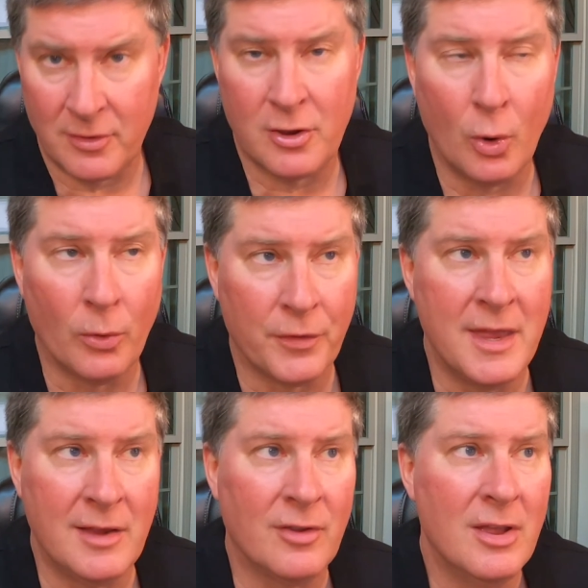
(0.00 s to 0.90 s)
cool
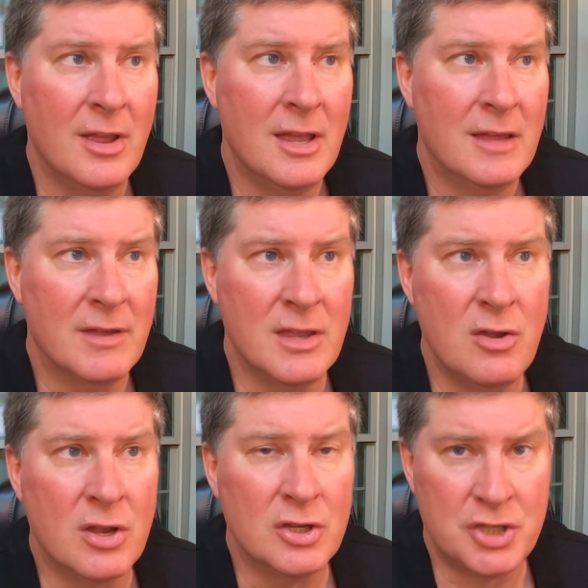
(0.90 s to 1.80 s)
things that
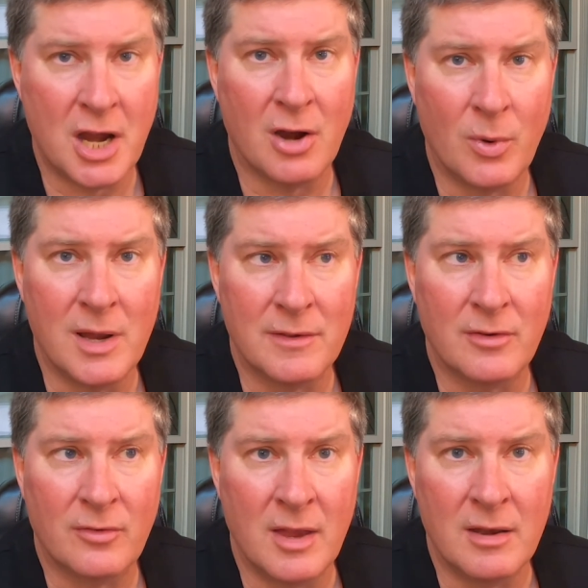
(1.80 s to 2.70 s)
you can share with
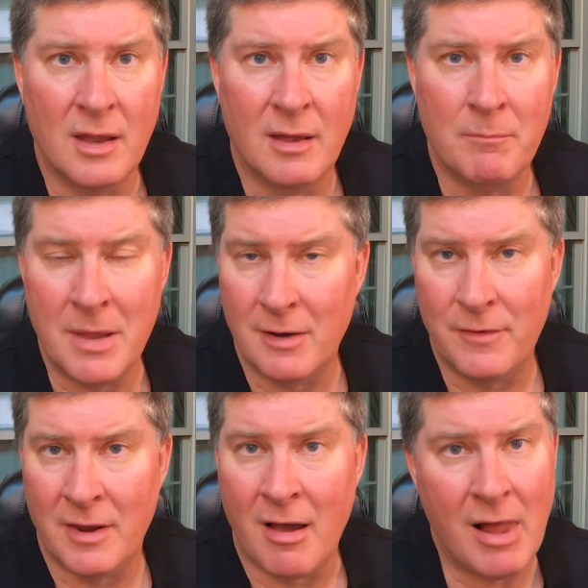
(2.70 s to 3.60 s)
us and
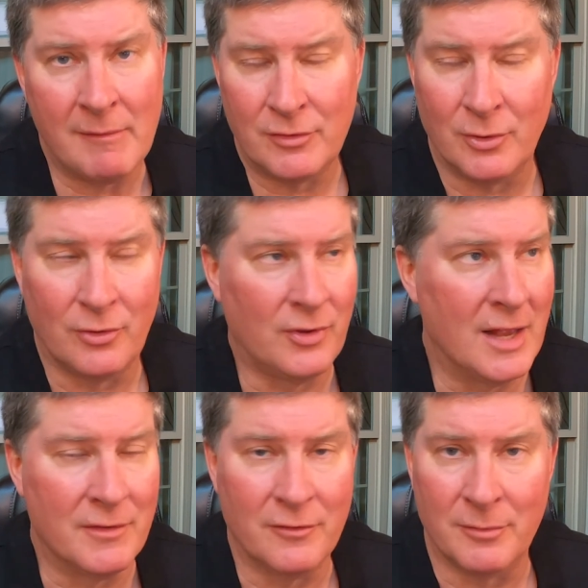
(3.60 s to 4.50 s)
benefit all of us who are
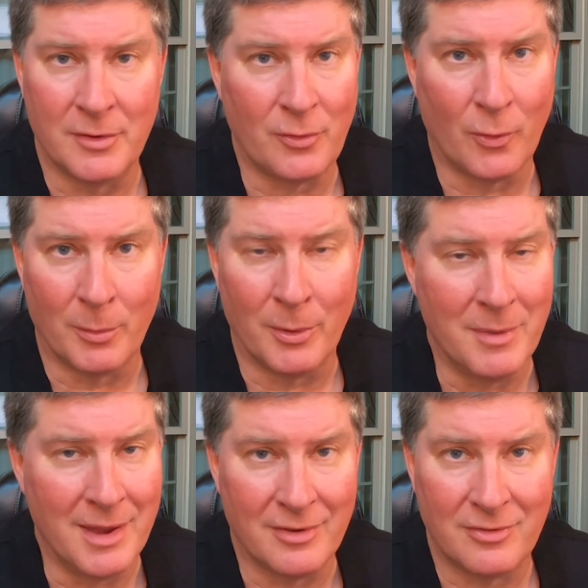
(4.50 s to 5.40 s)
suffering from this horrible
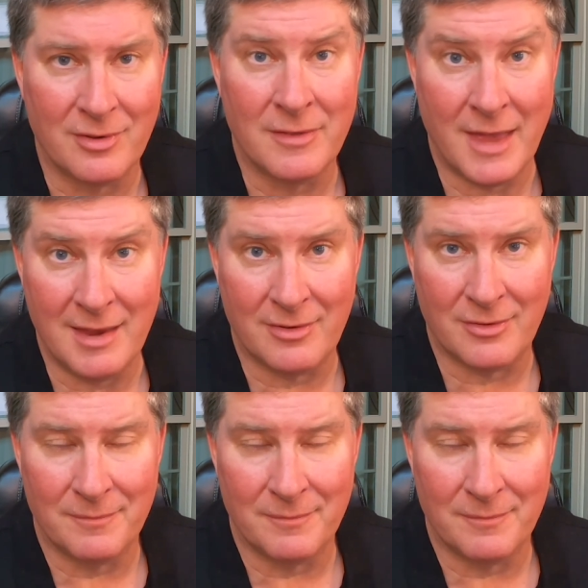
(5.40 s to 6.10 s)
mess. Thanks.